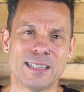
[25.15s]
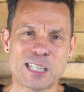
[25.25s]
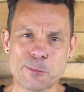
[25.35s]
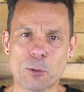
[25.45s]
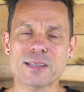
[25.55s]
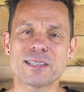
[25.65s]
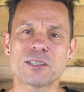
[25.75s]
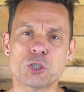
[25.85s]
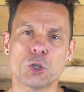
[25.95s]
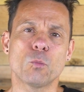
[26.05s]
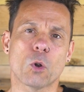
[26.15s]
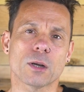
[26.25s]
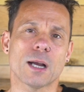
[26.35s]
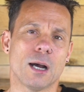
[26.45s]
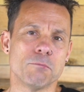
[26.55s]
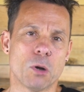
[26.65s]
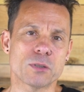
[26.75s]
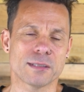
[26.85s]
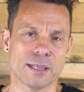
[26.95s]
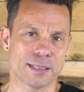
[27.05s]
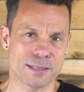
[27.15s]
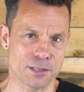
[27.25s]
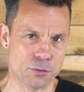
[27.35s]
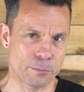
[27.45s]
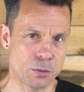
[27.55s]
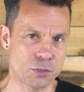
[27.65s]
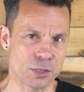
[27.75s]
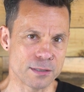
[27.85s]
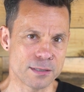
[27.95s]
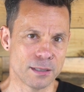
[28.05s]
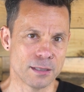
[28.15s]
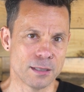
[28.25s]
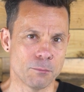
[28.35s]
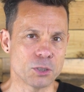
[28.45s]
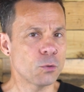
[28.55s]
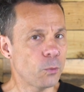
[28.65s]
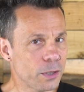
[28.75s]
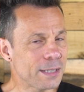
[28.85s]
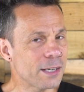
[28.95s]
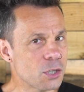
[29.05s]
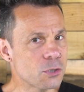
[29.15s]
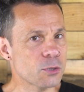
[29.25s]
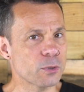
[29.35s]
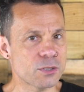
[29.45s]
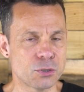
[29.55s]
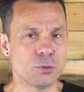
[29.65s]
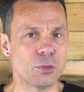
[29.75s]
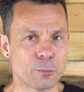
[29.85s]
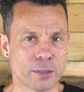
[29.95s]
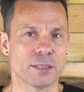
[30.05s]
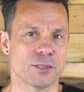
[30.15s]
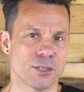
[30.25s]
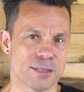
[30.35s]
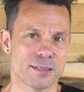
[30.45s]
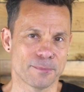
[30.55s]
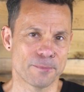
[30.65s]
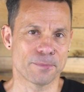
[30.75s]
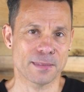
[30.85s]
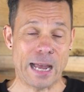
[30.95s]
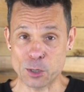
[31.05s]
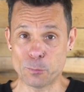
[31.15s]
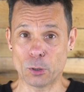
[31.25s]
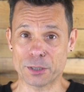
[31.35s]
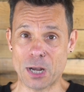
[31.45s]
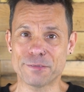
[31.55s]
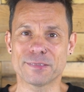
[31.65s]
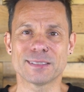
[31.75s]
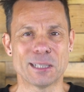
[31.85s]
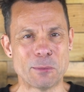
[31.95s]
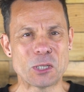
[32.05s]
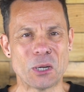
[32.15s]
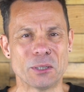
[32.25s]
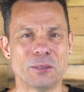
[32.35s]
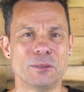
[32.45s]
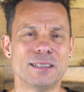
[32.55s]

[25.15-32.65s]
This process should work on most Linux distributions, but you will need a user with sudo privileges. How do you pull it off? Let me show you.